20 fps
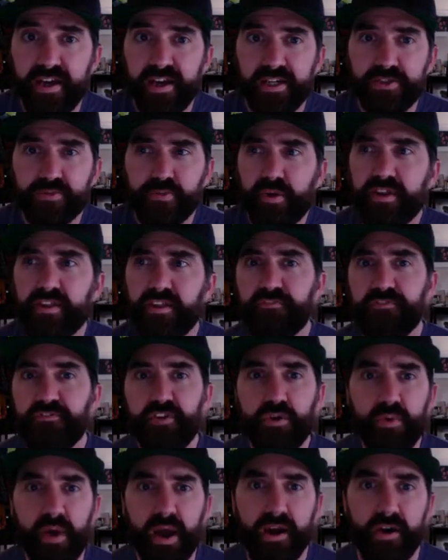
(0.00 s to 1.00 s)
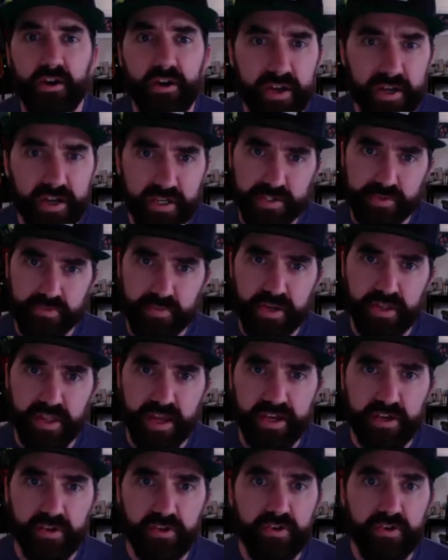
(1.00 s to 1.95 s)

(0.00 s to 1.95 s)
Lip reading: it's one of the few areas where like,